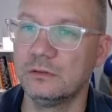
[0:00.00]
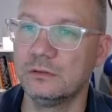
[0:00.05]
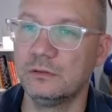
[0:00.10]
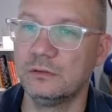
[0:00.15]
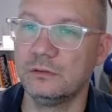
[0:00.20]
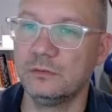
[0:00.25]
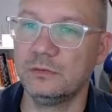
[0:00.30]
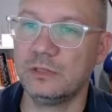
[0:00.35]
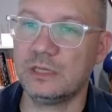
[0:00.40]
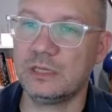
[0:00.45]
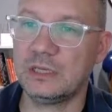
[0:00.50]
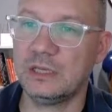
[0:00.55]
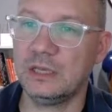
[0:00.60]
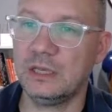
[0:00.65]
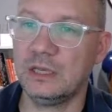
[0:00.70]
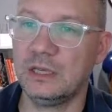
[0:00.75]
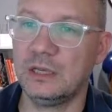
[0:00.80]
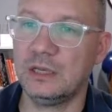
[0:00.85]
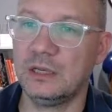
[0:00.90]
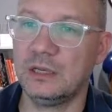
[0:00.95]
we
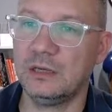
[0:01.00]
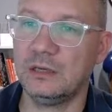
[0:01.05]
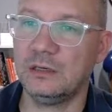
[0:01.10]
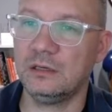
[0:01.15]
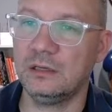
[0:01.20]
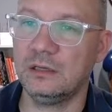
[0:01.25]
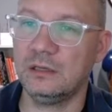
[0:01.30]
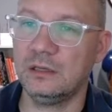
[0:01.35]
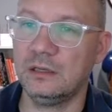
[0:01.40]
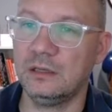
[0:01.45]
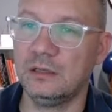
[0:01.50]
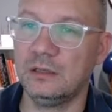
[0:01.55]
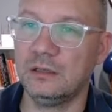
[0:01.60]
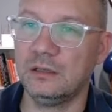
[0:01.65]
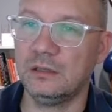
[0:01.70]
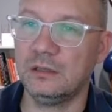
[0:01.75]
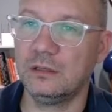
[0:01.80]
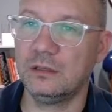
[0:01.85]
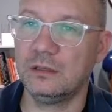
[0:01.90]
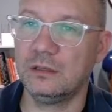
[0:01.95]
can
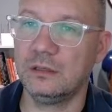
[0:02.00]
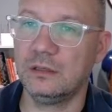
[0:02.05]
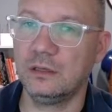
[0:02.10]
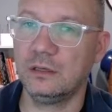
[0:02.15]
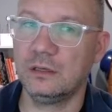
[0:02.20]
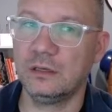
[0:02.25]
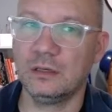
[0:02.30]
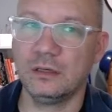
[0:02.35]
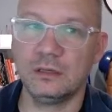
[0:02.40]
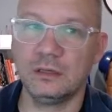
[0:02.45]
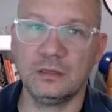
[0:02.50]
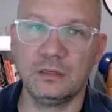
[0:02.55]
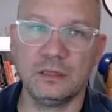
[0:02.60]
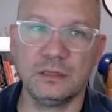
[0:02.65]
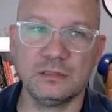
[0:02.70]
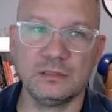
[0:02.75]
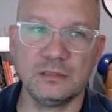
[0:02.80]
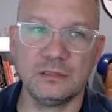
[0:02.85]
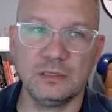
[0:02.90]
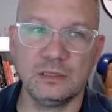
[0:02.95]
not